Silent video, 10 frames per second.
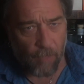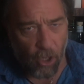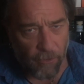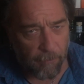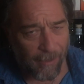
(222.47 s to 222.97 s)

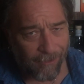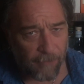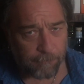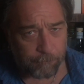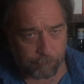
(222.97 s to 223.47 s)
on the
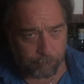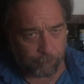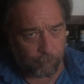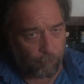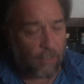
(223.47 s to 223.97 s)
palate,
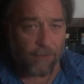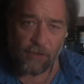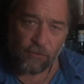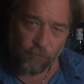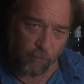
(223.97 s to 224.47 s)

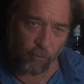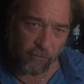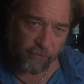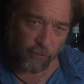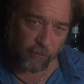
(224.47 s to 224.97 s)
the triple
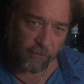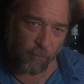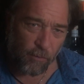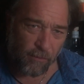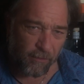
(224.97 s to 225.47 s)
distilled
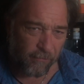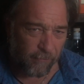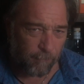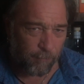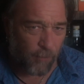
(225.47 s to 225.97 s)

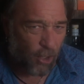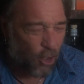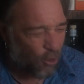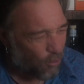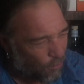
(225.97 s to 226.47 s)
smoothness
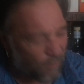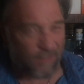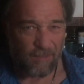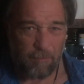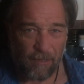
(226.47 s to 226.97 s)

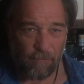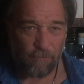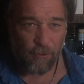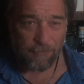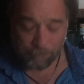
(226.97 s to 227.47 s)
oozes big
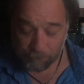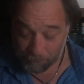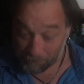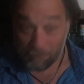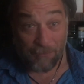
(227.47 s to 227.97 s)
fruit
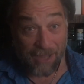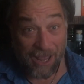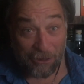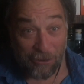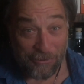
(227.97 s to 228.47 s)

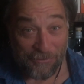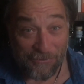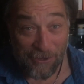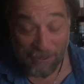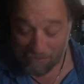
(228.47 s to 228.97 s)

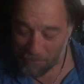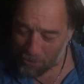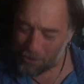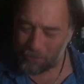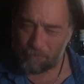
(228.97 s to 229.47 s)
alongside a
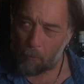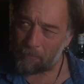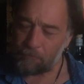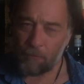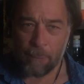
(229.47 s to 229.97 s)
mild
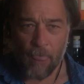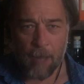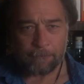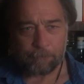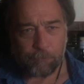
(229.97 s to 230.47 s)

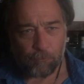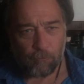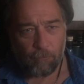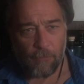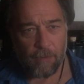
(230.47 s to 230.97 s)

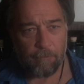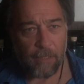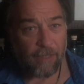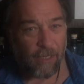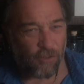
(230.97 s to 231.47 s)

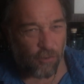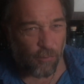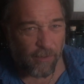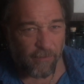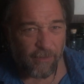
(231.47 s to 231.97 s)
but
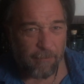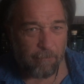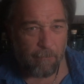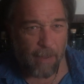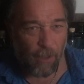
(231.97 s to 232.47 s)
luxuriously
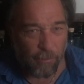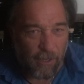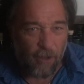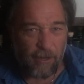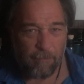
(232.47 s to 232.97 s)

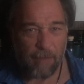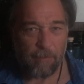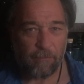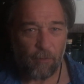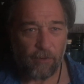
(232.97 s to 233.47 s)
mouth-coating
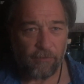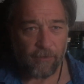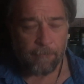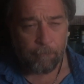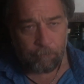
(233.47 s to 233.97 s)
pepper spice.
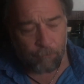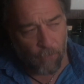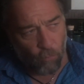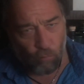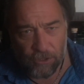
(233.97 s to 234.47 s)

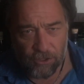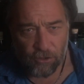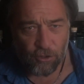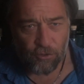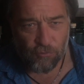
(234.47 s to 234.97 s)
Rich
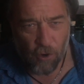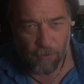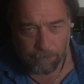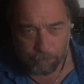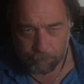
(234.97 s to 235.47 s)
and
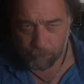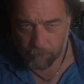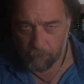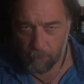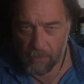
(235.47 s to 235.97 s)
strong
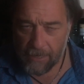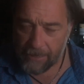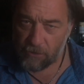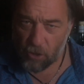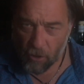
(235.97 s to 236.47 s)

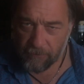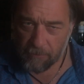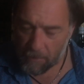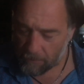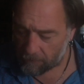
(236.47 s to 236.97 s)
and nicely
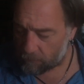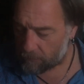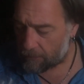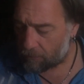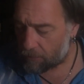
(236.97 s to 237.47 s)
balanced
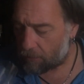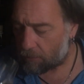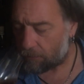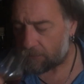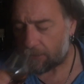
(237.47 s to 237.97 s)
with the alcohol
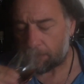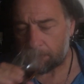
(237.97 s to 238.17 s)
content.